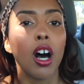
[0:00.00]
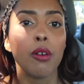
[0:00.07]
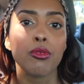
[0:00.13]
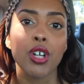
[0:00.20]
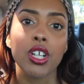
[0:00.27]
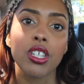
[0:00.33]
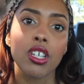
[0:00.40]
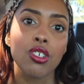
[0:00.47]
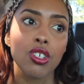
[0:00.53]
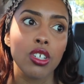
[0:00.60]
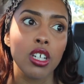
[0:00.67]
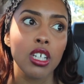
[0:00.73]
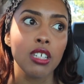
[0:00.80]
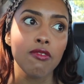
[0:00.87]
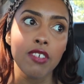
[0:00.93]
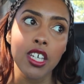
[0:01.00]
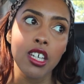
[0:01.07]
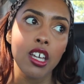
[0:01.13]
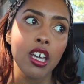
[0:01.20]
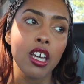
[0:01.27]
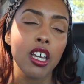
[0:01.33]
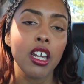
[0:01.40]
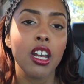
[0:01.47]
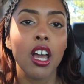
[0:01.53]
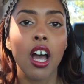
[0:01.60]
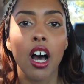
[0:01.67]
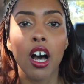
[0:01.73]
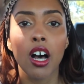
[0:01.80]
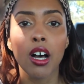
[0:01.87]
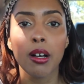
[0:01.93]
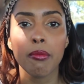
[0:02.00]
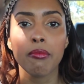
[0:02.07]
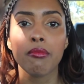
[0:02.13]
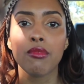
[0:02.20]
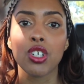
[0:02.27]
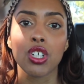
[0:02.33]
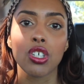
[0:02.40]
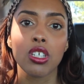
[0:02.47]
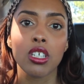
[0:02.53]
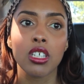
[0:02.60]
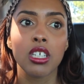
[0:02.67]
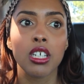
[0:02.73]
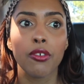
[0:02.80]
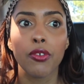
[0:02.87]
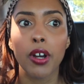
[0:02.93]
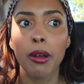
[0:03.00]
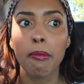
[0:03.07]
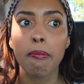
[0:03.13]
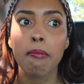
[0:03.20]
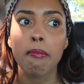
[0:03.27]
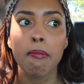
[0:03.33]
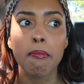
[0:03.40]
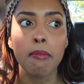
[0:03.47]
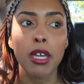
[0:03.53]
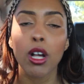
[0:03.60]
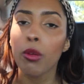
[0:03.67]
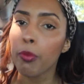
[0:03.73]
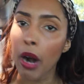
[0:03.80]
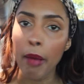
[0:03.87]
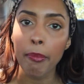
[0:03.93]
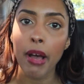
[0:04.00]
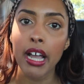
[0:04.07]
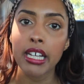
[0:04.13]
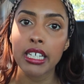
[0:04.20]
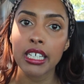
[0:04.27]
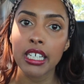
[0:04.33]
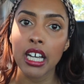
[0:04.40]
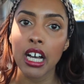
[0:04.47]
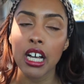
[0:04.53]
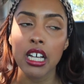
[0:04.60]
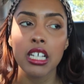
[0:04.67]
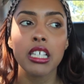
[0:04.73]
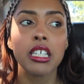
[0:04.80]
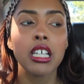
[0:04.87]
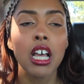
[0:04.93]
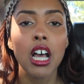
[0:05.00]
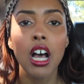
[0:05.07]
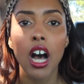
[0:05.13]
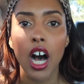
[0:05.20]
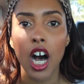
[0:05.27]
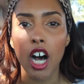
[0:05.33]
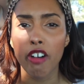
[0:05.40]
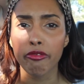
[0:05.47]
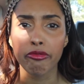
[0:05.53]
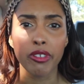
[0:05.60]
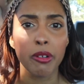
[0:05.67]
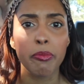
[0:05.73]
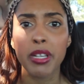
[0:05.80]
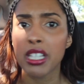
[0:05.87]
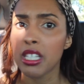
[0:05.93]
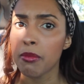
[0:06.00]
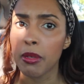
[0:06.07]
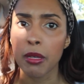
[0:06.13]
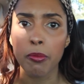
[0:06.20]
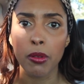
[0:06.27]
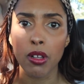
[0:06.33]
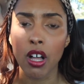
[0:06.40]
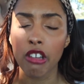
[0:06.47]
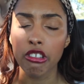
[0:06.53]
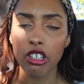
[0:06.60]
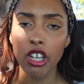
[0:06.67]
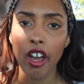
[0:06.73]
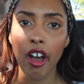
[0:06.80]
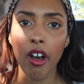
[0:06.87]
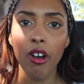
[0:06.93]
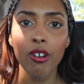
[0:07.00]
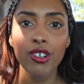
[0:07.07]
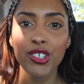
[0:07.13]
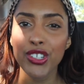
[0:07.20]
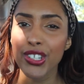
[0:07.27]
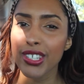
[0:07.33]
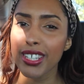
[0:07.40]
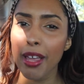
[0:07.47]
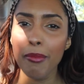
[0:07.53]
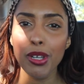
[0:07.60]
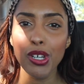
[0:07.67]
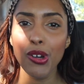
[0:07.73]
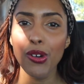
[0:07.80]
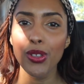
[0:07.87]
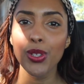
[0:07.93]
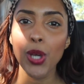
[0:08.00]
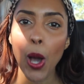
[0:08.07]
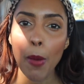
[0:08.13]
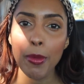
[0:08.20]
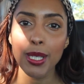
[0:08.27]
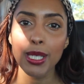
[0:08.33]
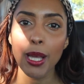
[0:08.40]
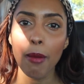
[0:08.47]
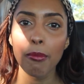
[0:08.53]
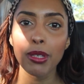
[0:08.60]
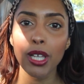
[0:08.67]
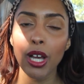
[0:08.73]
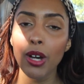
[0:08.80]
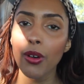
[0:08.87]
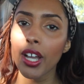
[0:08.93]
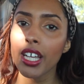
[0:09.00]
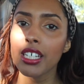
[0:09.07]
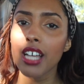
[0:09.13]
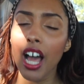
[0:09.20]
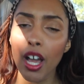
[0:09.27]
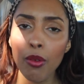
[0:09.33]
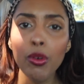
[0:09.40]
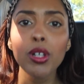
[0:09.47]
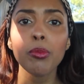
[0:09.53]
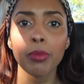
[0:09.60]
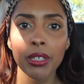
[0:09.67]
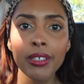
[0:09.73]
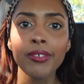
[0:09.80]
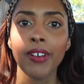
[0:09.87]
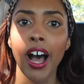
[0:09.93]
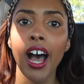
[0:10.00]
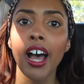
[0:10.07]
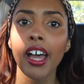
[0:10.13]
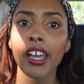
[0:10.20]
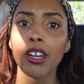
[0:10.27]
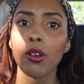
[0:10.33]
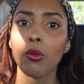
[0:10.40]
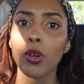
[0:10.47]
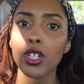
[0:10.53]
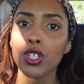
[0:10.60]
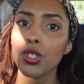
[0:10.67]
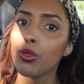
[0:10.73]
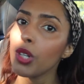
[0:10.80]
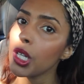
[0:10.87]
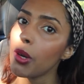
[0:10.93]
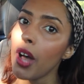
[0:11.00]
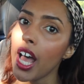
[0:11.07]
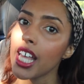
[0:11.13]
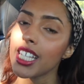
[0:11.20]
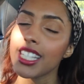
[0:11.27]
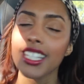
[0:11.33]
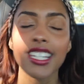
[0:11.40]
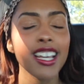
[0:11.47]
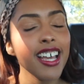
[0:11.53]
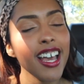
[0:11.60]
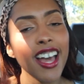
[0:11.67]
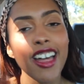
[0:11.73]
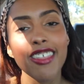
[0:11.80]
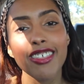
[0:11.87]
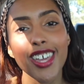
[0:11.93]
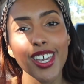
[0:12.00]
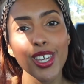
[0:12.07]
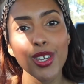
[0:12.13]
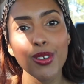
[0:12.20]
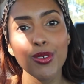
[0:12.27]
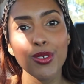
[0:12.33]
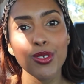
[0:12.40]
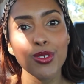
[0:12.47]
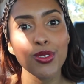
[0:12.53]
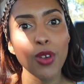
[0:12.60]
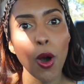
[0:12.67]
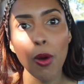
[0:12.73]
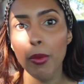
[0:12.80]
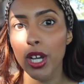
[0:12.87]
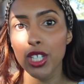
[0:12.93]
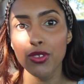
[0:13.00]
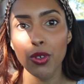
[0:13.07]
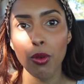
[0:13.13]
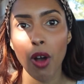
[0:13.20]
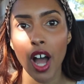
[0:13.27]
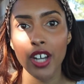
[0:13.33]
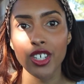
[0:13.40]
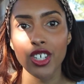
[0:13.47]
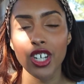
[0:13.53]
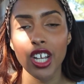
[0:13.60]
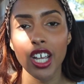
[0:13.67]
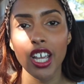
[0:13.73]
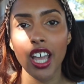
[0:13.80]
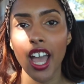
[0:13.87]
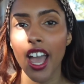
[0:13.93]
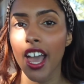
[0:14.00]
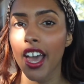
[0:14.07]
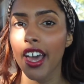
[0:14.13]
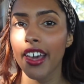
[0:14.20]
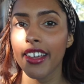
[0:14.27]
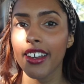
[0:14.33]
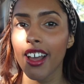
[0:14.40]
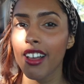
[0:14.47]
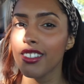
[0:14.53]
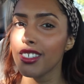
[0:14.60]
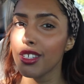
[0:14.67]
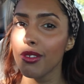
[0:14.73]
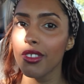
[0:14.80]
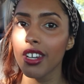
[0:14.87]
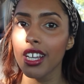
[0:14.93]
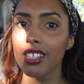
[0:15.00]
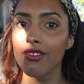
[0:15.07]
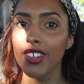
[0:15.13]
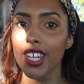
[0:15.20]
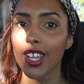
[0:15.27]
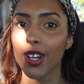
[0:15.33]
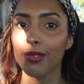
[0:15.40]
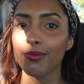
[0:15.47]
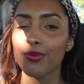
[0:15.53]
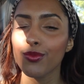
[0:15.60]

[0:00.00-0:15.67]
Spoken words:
transitioning to vegan, just different meal prep ideas for busy people on the go, just let me know in the comments down below and I will provide what you request. Thank you so much for watching, and I'll see you in the next video.